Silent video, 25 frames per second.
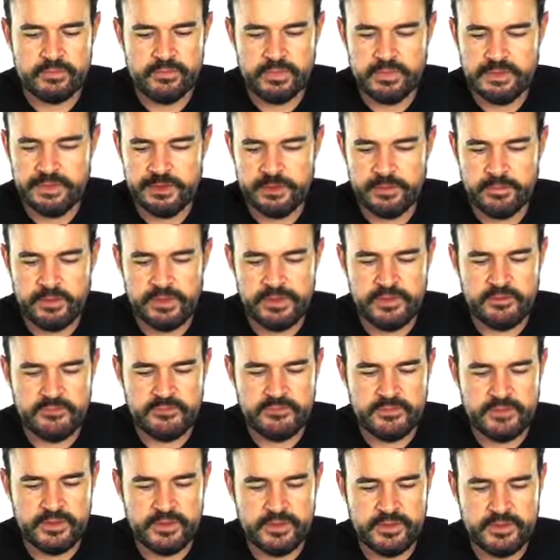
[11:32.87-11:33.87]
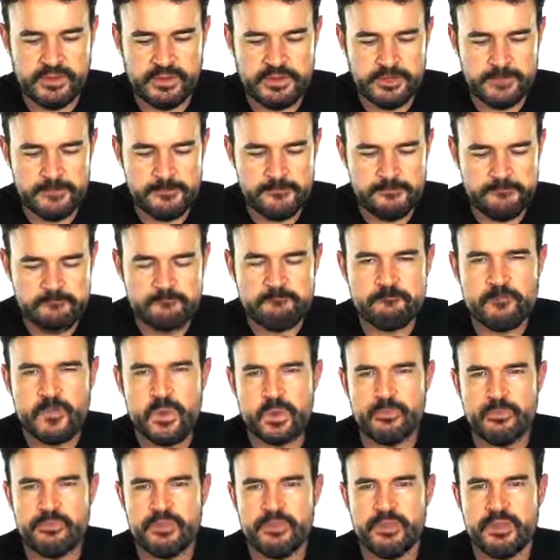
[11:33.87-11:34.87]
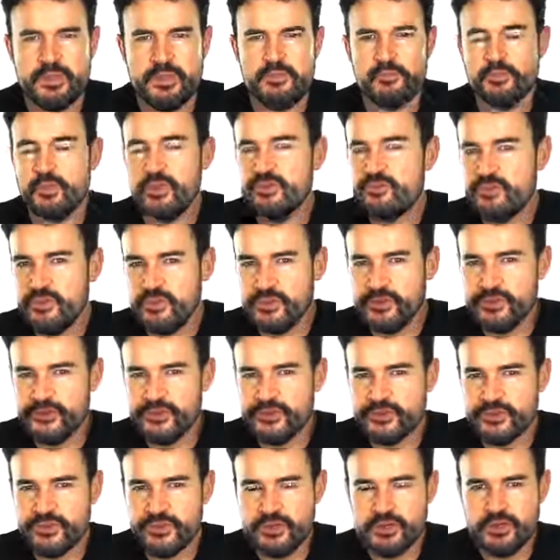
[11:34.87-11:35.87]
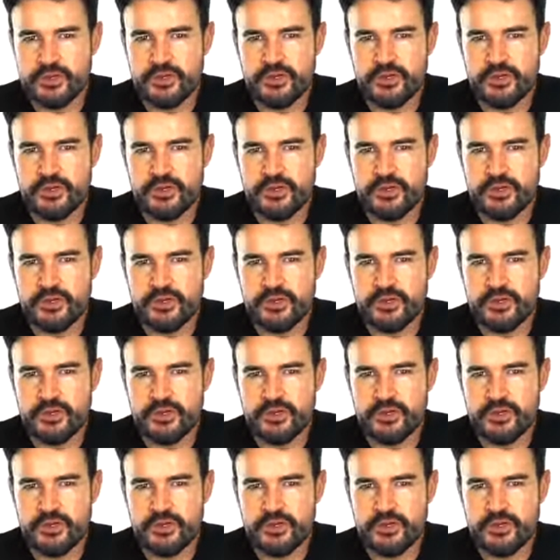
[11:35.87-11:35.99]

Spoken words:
little bit of the reviews